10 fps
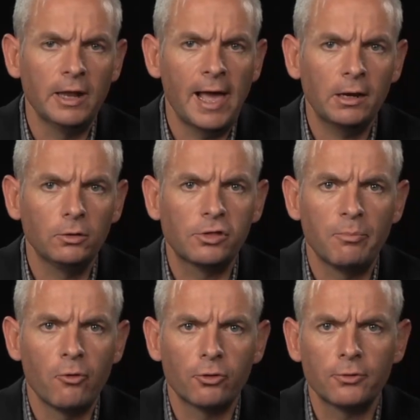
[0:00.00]
and adult
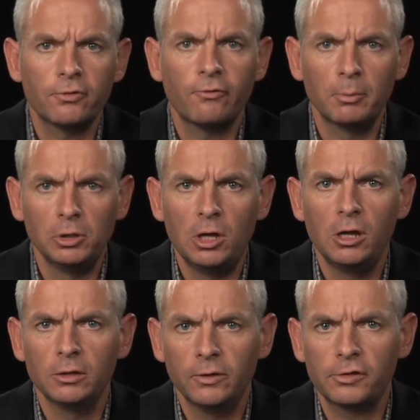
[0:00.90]
supporters from
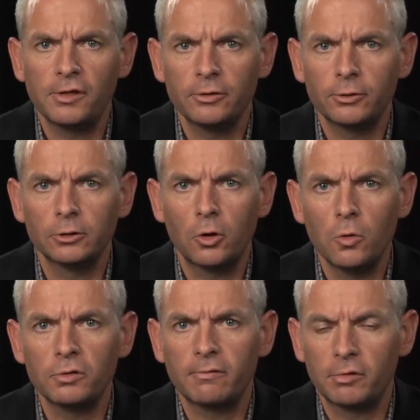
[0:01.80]
along the southern
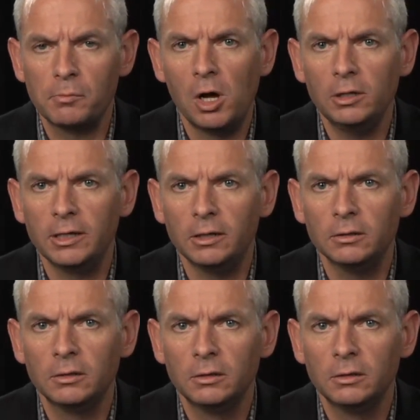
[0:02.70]
coast of Somalia.